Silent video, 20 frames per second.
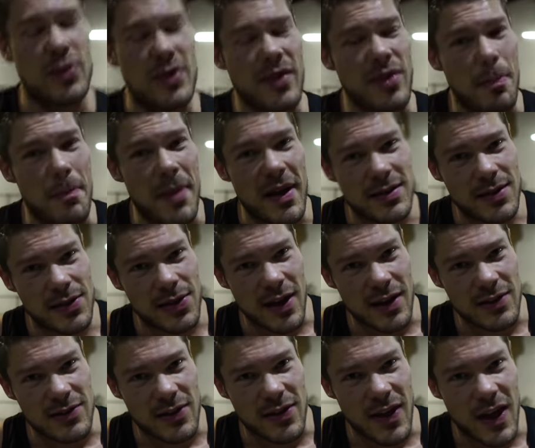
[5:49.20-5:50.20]
one of the best
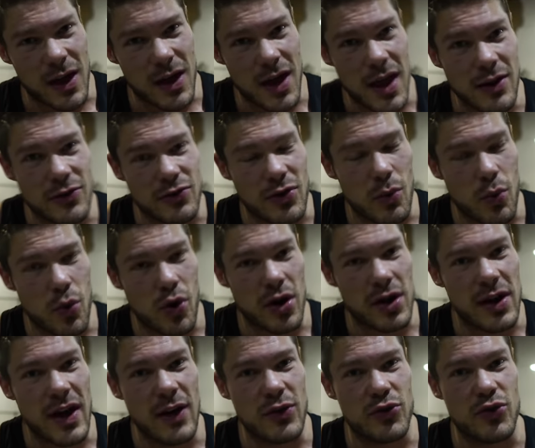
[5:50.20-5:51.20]
things to take intra
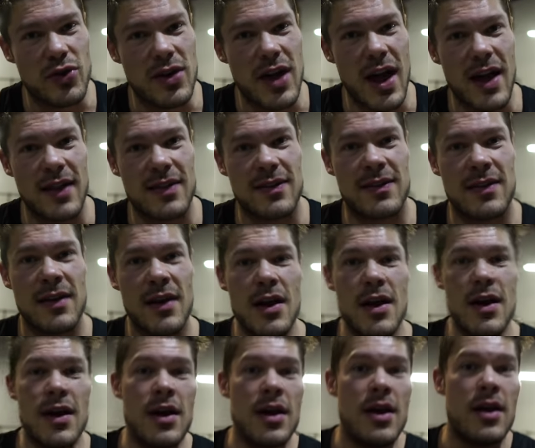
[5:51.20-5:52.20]
workout to get
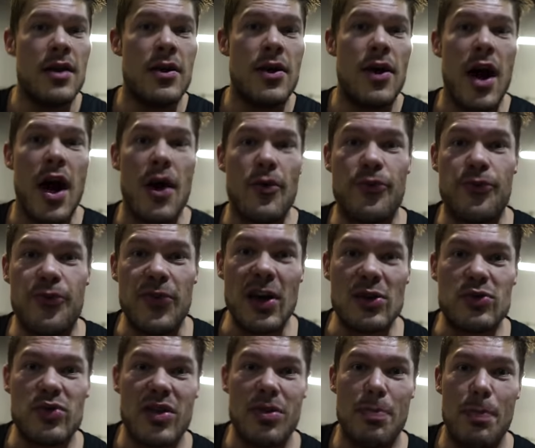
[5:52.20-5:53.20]
a
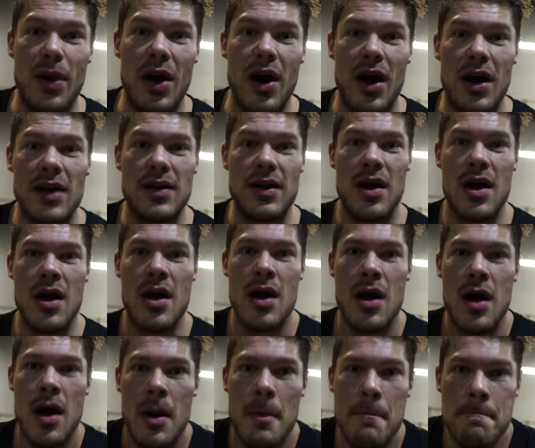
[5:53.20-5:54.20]
filled with blood
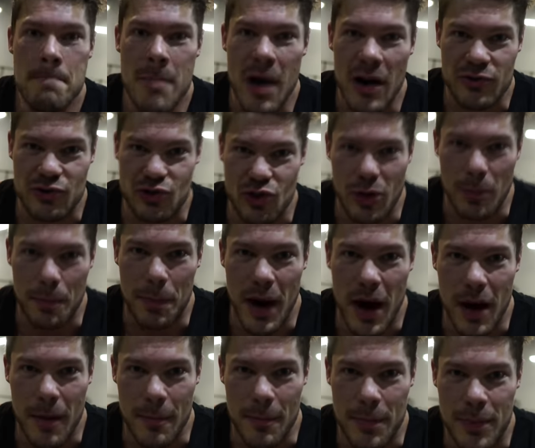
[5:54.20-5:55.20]
muscle
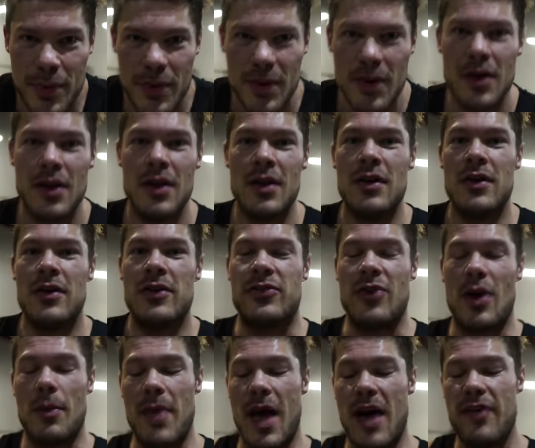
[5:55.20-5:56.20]
pump.
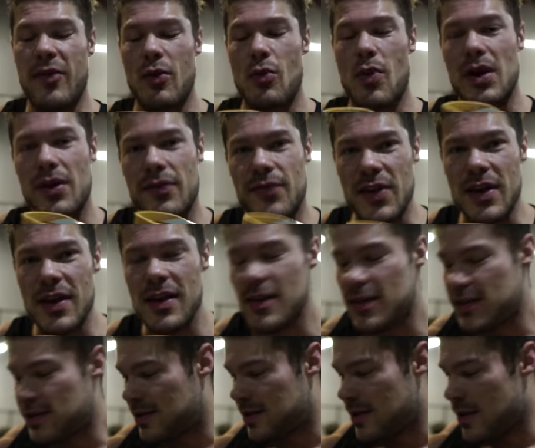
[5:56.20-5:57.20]
So I'm having one of
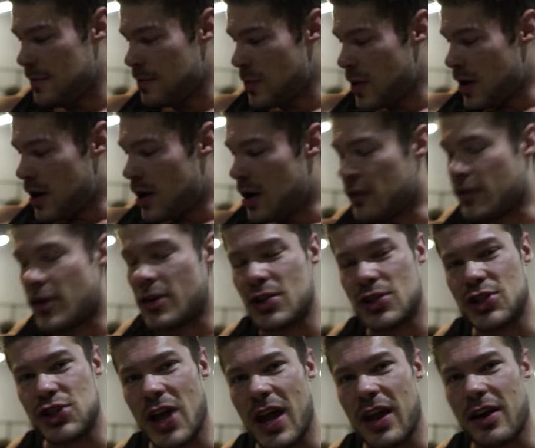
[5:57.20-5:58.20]
these, another
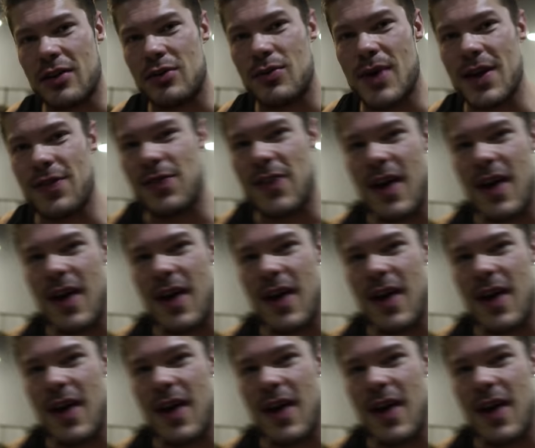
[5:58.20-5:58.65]
shaker right